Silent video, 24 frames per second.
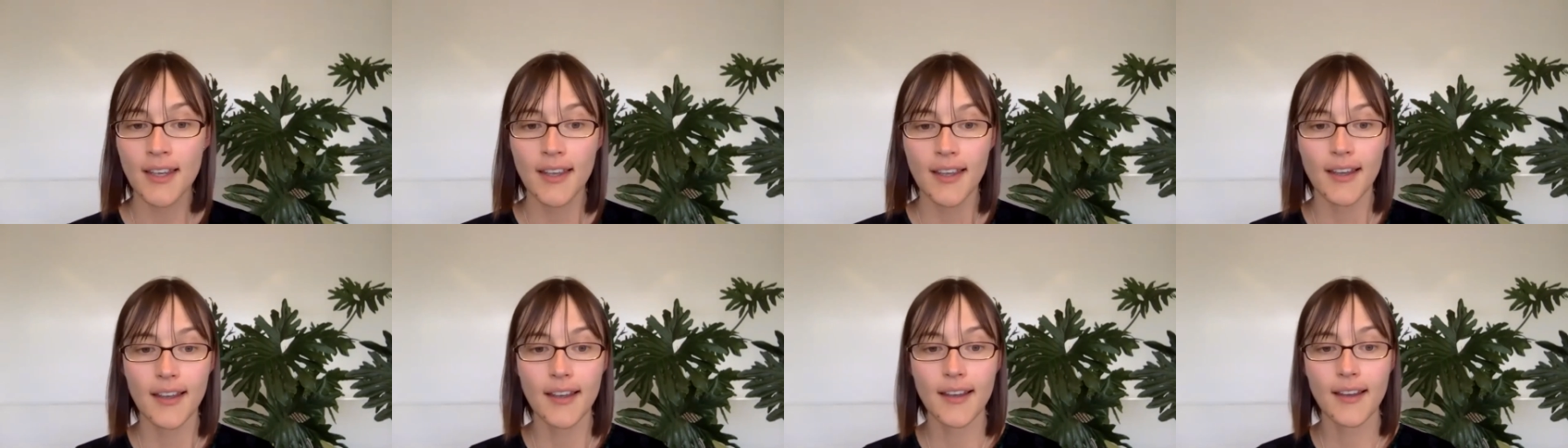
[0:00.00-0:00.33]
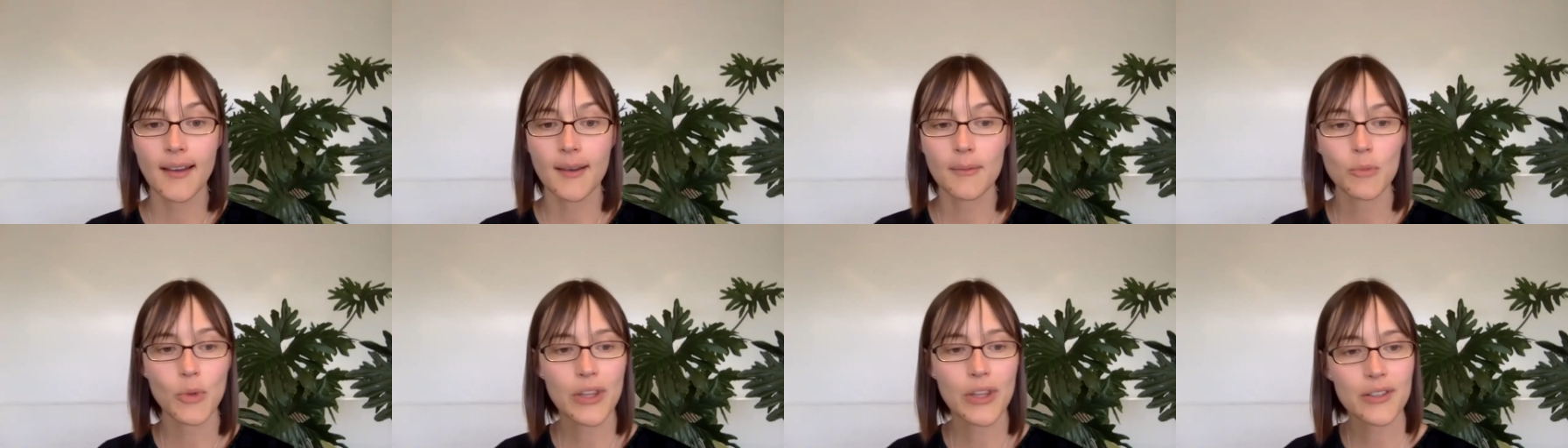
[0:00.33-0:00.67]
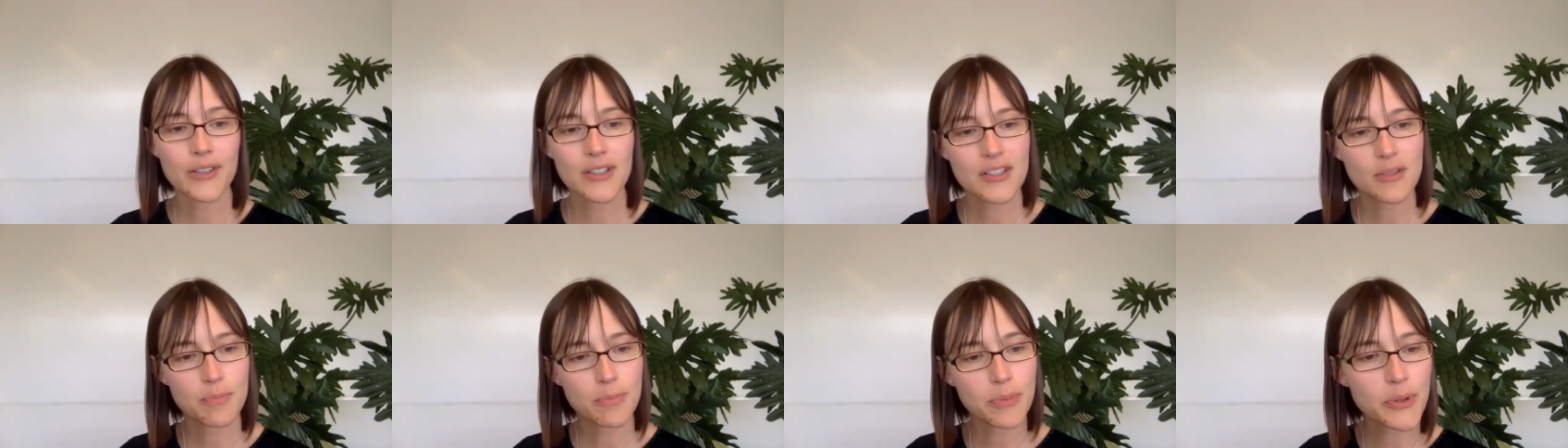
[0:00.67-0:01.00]
um, whether
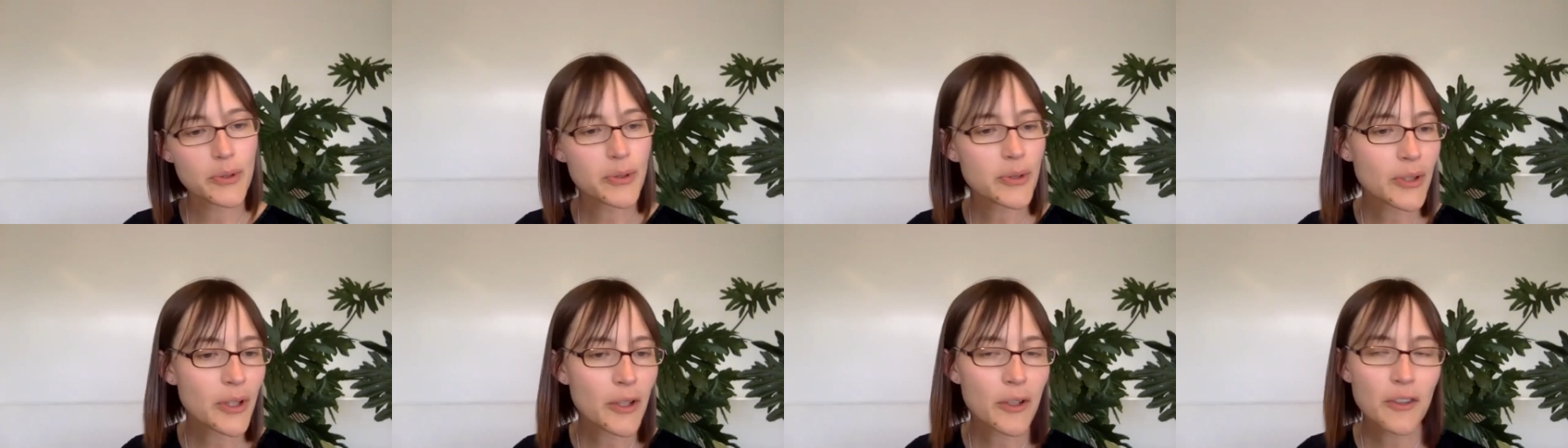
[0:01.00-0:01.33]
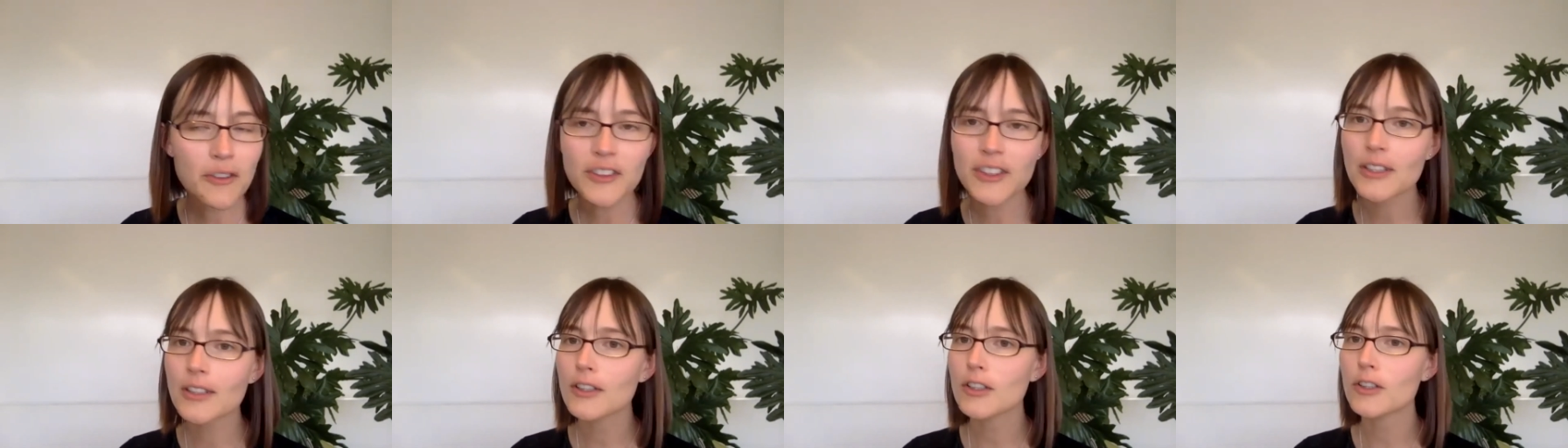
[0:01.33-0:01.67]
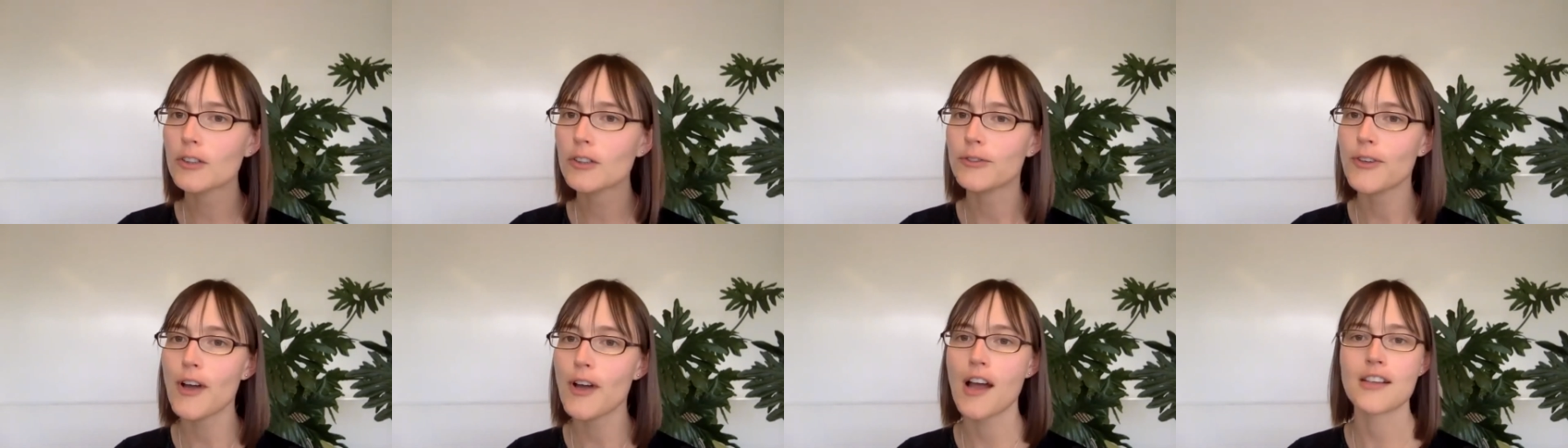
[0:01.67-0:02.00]
it's Blue Clover or
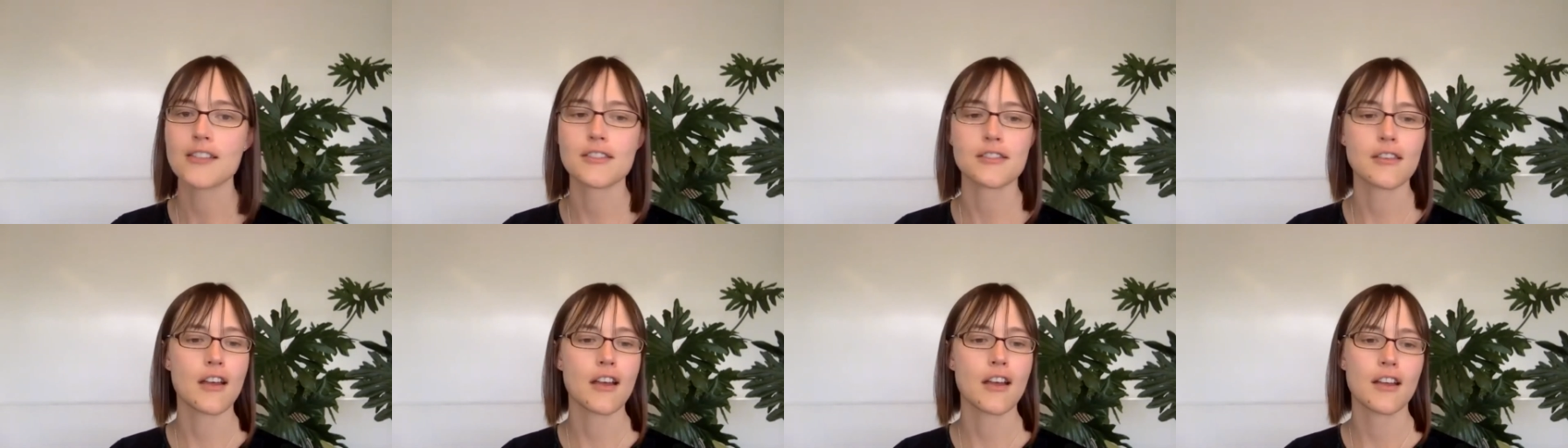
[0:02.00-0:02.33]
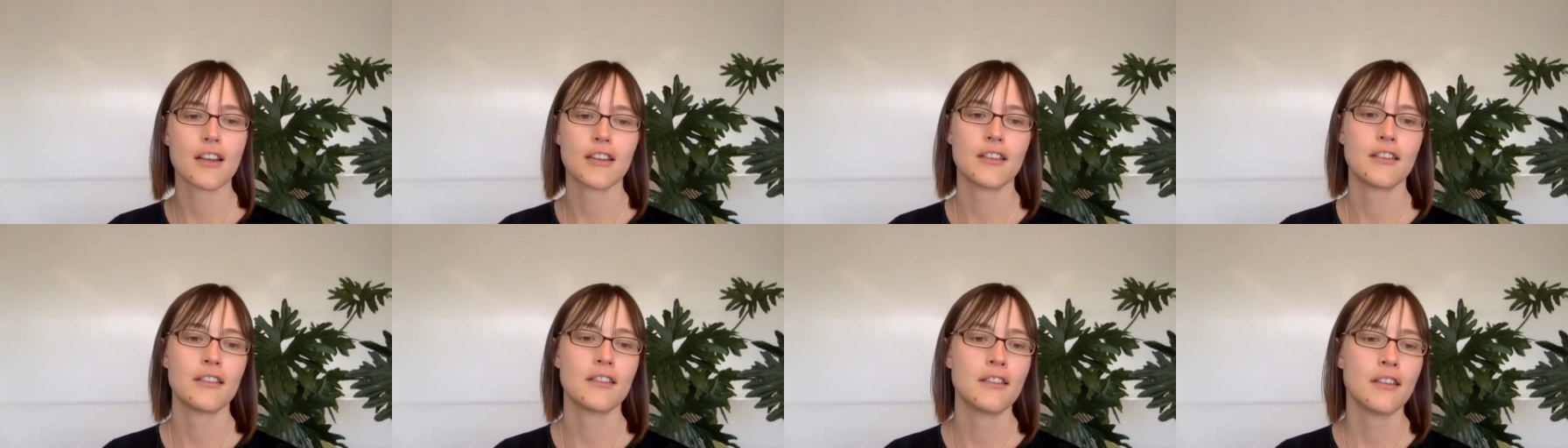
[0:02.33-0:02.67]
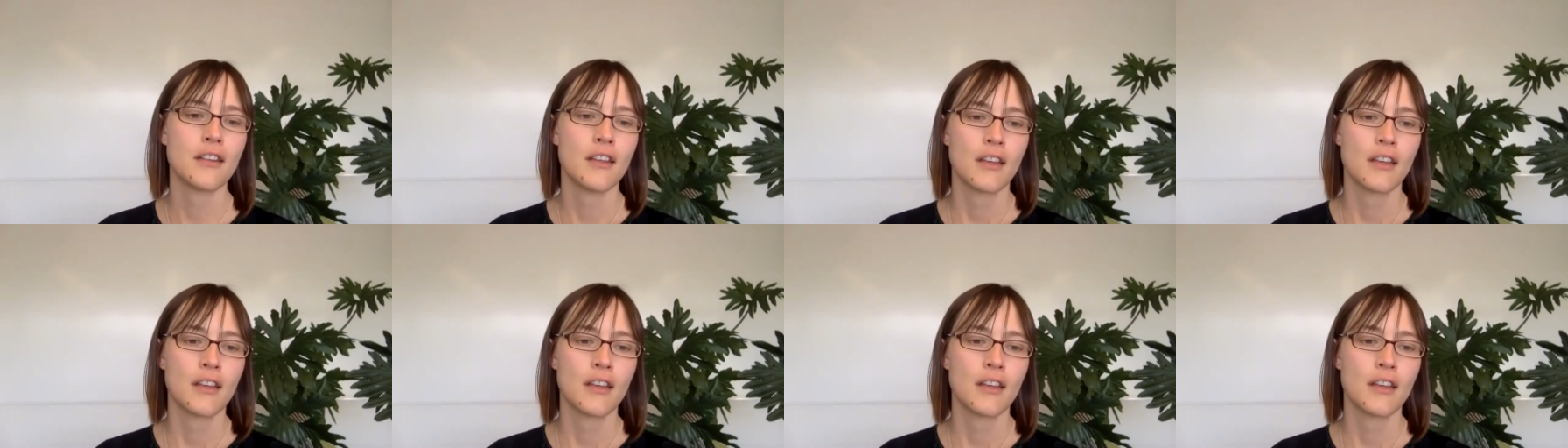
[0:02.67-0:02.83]
Foxconn,